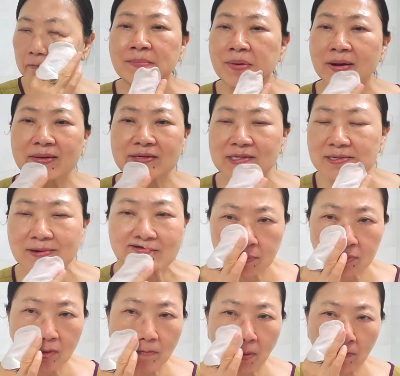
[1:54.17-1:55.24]
plus
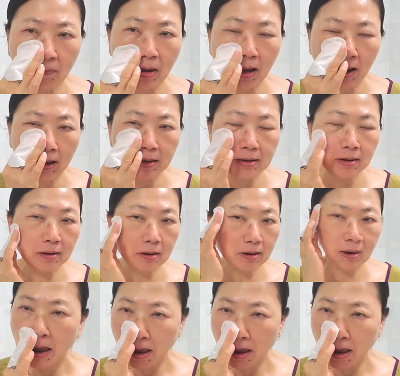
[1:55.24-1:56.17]
the papaya